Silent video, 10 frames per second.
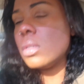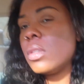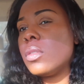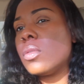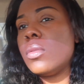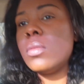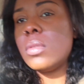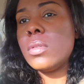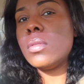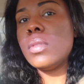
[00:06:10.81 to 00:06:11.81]
It's
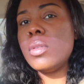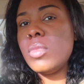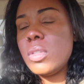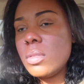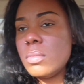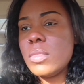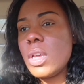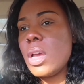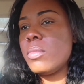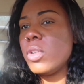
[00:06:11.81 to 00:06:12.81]
cool. Give me some
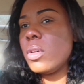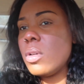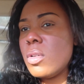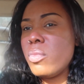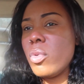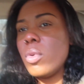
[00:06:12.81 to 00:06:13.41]
time to go home and